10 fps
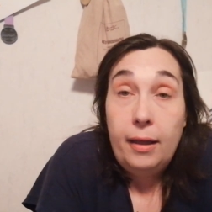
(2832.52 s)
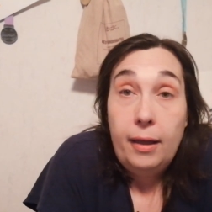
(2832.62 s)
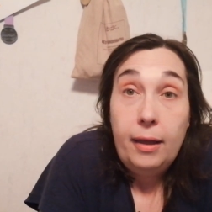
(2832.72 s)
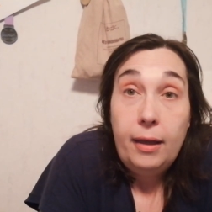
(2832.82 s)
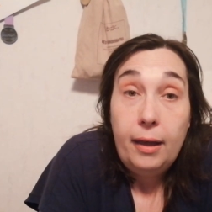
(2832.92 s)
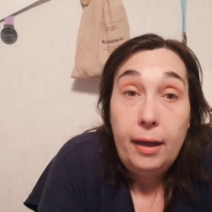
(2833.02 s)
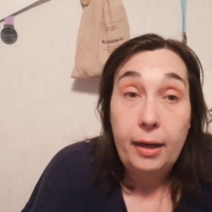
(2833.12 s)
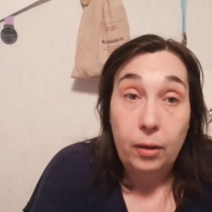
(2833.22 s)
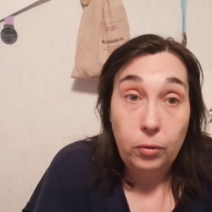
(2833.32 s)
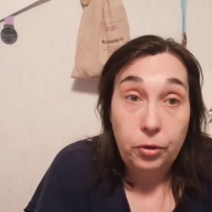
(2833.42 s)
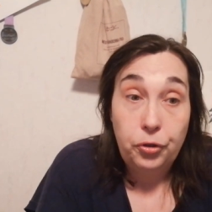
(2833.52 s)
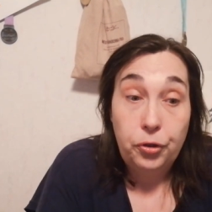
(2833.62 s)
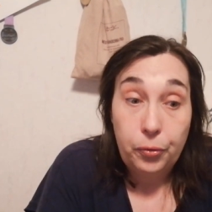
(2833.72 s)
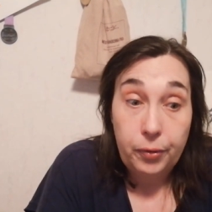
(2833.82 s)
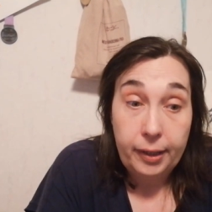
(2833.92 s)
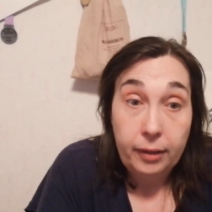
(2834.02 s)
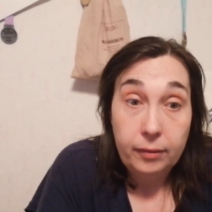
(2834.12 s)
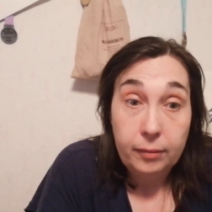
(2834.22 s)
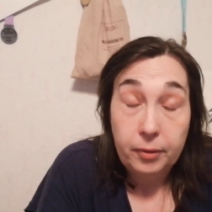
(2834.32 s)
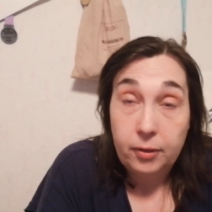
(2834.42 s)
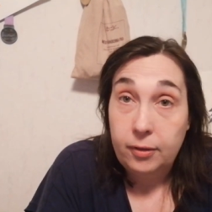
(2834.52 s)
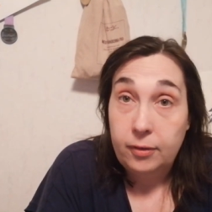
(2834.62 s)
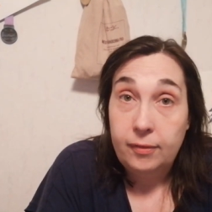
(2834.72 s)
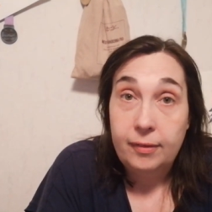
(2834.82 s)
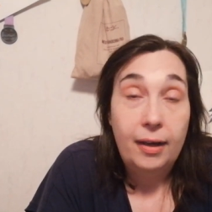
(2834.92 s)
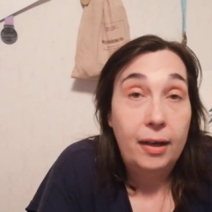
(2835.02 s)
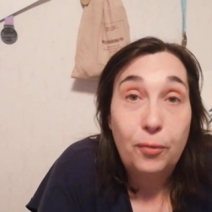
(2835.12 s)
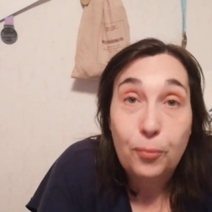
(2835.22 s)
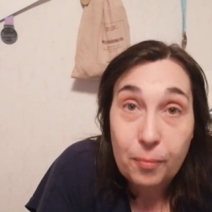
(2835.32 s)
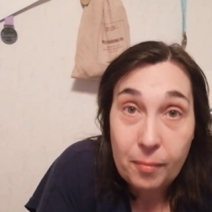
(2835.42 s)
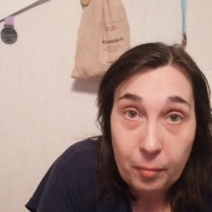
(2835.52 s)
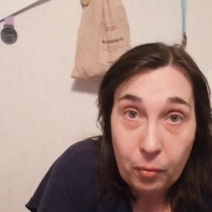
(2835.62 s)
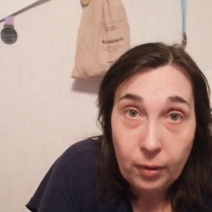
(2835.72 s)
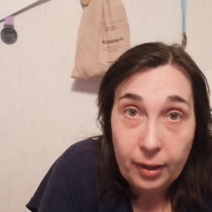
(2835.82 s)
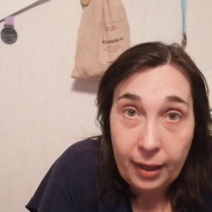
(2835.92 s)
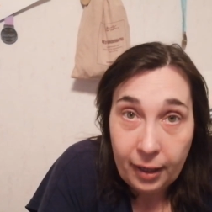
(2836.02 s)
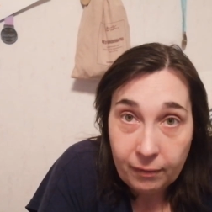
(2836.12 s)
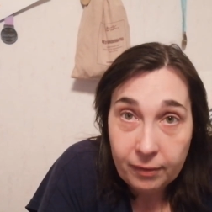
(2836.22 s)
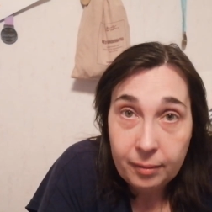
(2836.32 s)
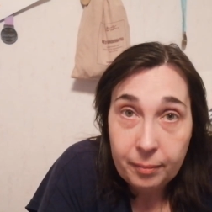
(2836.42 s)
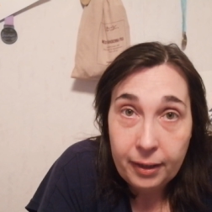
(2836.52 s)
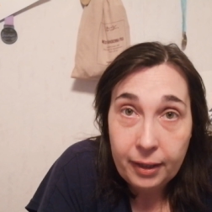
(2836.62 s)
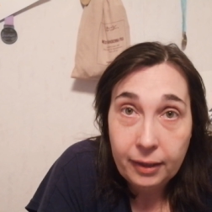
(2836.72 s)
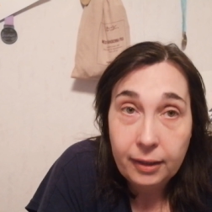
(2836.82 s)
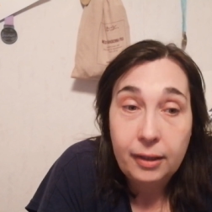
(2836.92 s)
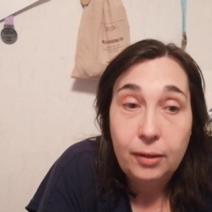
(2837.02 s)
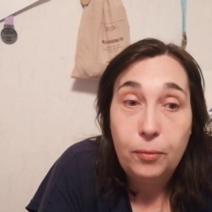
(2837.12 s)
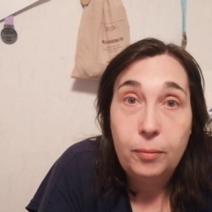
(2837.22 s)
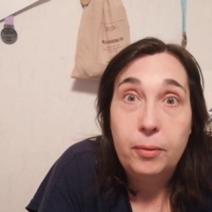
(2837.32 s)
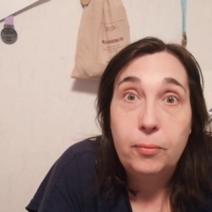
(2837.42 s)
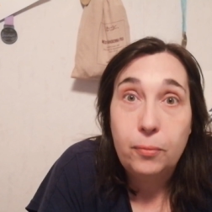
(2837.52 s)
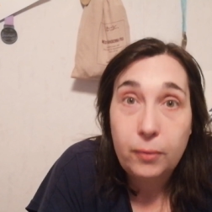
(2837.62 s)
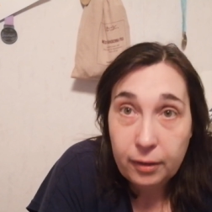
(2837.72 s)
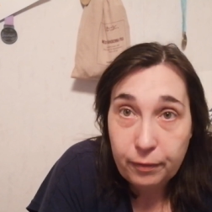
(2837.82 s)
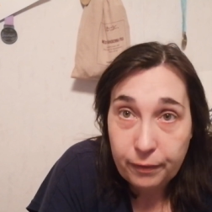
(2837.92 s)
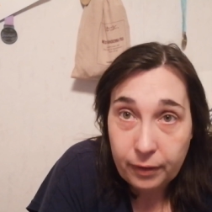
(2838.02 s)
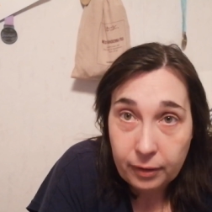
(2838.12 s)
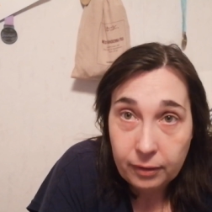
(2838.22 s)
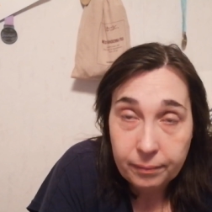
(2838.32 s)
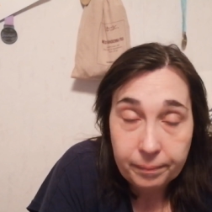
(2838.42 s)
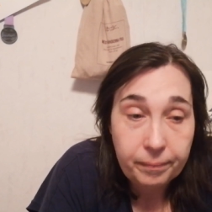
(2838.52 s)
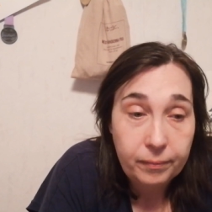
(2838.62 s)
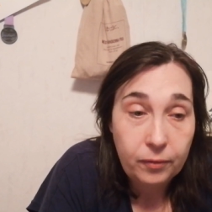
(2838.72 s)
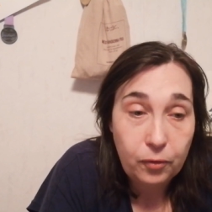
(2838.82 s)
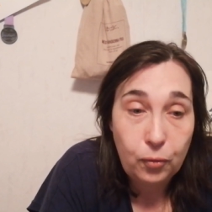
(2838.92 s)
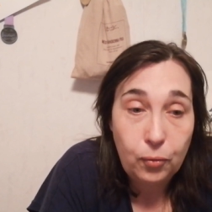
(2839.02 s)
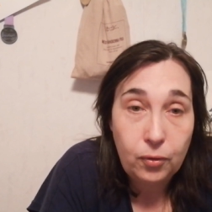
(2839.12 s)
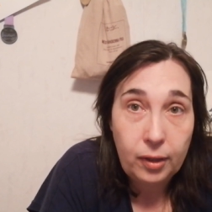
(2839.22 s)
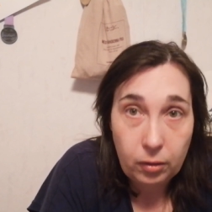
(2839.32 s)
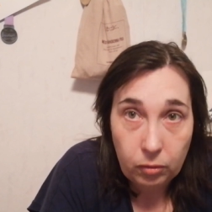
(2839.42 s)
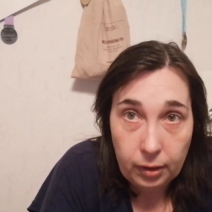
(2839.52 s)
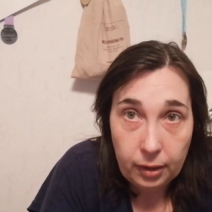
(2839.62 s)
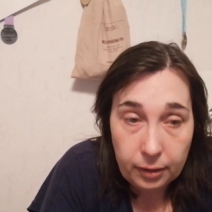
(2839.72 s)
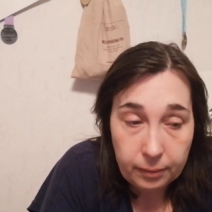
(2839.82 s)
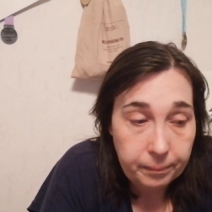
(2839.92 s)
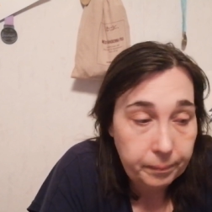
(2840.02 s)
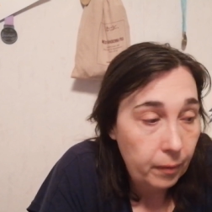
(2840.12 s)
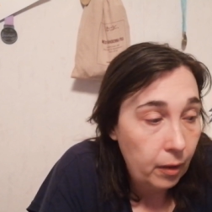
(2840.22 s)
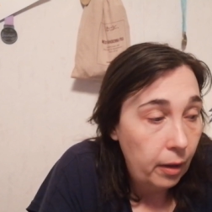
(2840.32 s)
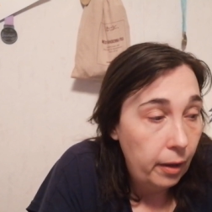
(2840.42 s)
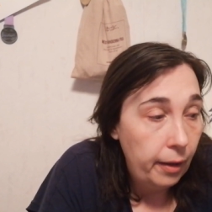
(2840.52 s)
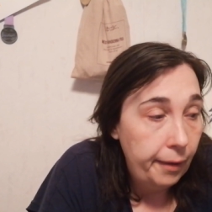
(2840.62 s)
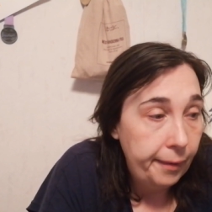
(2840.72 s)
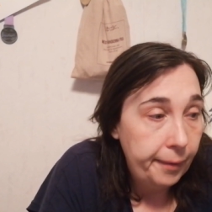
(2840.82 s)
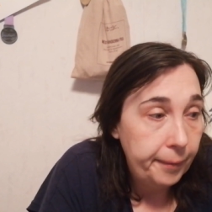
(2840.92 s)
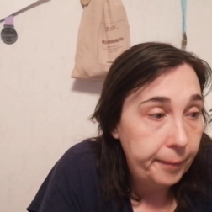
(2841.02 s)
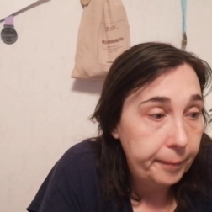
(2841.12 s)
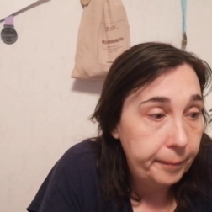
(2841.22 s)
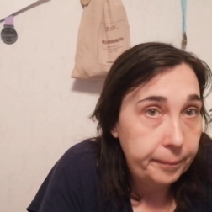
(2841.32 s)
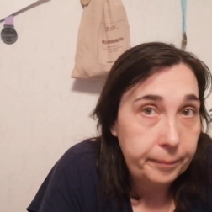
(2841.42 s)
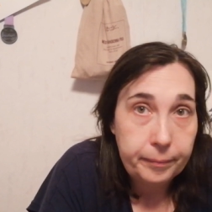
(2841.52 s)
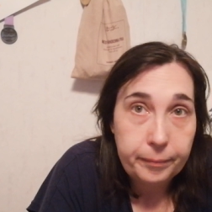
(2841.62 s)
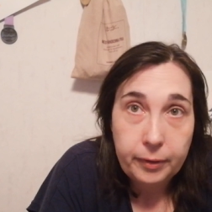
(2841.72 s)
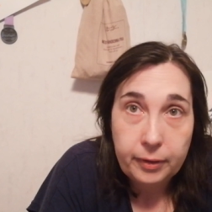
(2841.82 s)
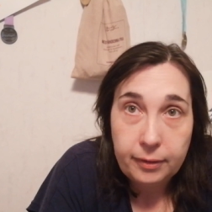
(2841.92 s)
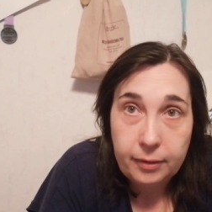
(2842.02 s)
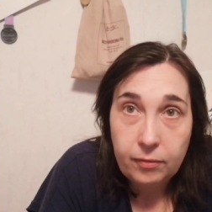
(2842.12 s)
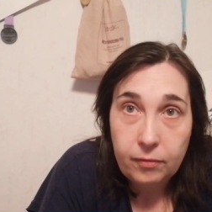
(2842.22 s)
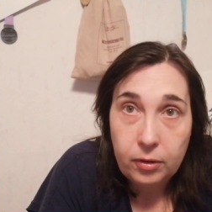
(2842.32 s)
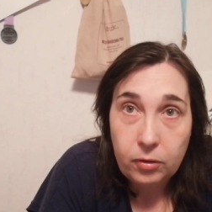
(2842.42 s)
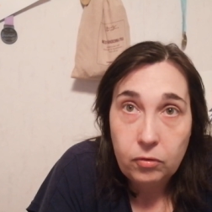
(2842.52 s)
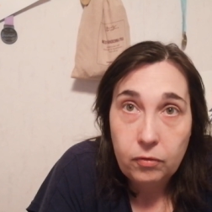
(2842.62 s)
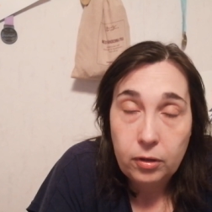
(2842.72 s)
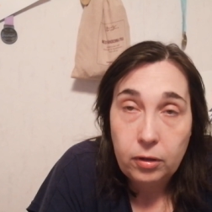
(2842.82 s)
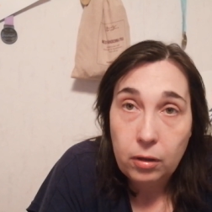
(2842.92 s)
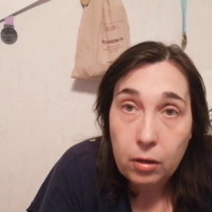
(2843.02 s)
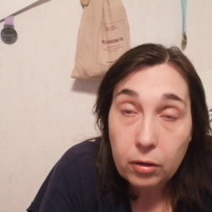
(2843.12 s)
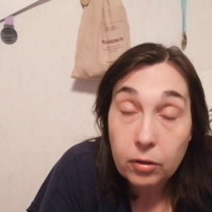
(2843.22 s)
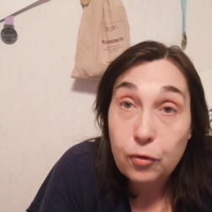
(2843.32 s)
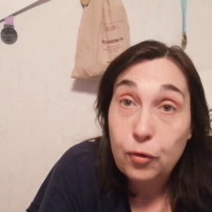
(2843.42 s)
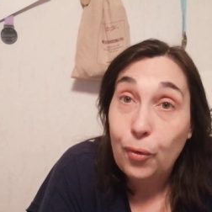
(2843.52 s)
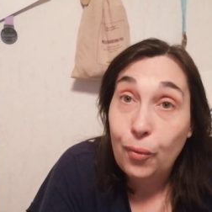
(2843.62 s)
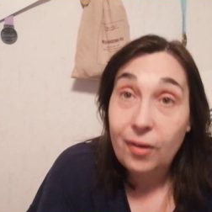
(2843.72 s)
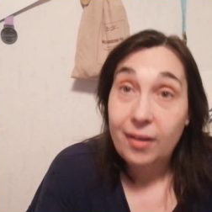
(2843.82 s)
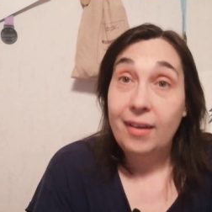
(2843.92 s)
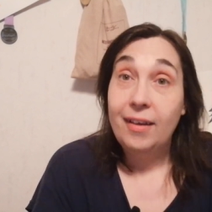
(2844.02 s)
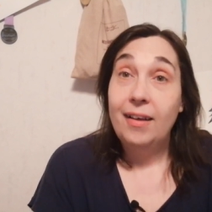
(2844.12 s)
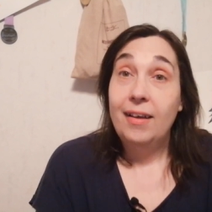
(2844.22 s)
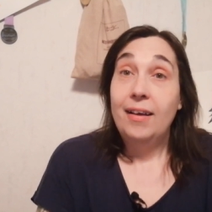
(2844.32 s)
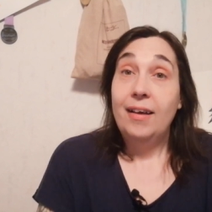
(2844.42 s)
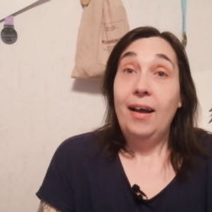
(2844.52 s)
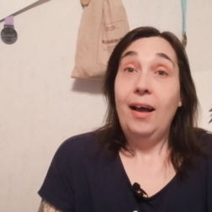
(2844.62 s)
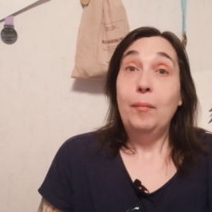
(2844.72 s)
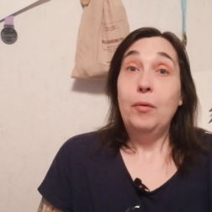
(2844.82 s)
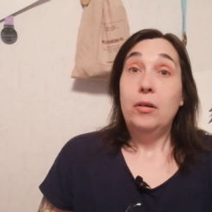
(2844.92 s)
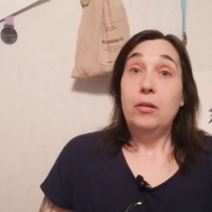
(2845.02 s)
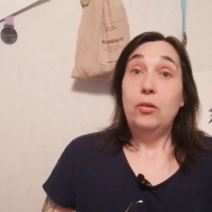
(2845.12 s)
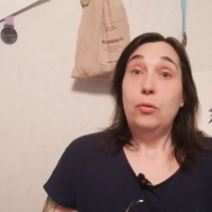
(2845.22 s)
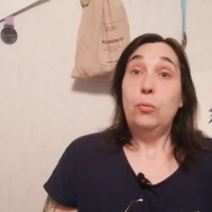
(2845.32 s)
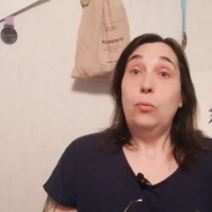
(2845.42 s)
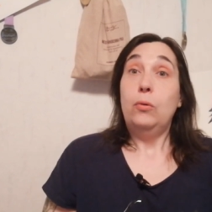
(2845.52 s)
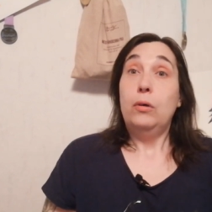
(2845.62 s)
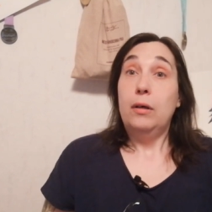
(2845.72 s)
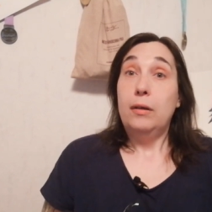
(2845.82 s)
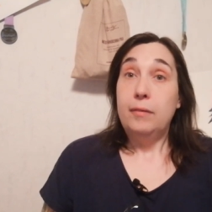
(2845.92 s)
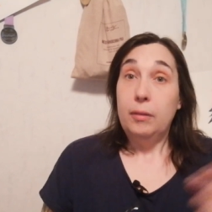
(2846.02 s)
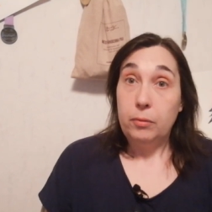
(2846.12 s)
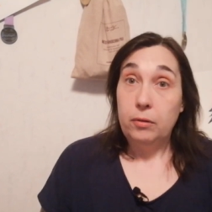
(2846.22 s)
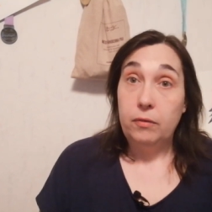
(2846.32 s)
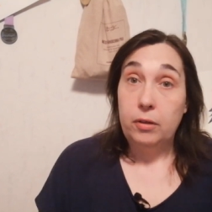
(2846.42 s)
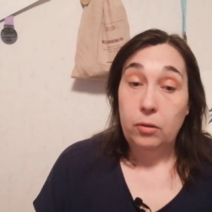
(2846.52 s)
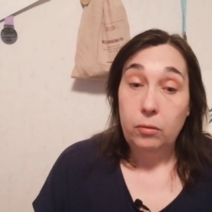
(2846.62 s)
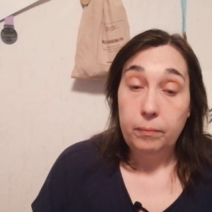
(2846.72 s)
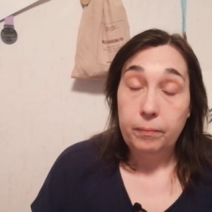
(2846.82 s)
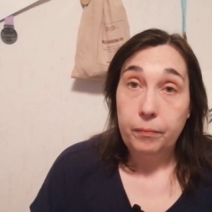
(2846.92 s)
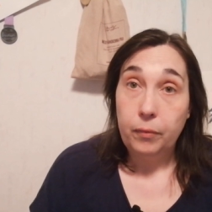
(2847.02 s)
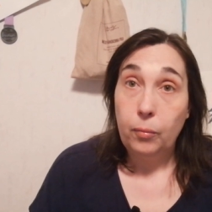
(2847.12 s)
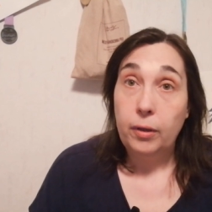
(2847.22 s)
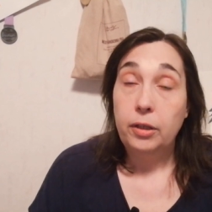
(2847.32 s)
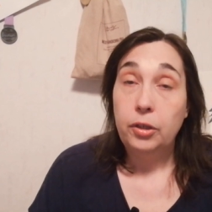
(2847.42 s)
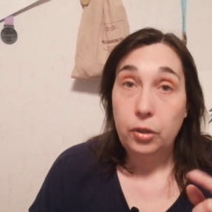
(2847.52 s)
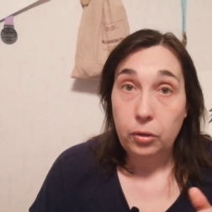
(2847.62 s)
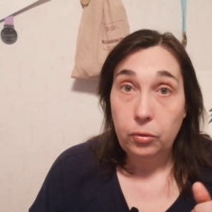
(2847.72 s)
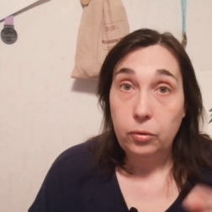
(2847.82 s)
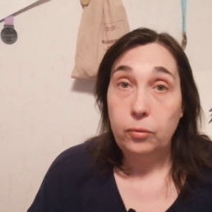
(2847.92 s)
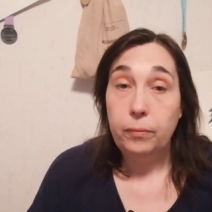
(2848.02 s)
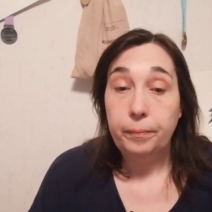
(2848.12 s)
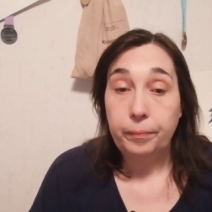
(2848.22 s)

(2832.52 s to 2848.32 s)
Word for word: And I wanted to show that because I don't remember what I have in the bag. It would be really fun to take a look at it. But this video is very long, so I'm gonna do a separate video where I show you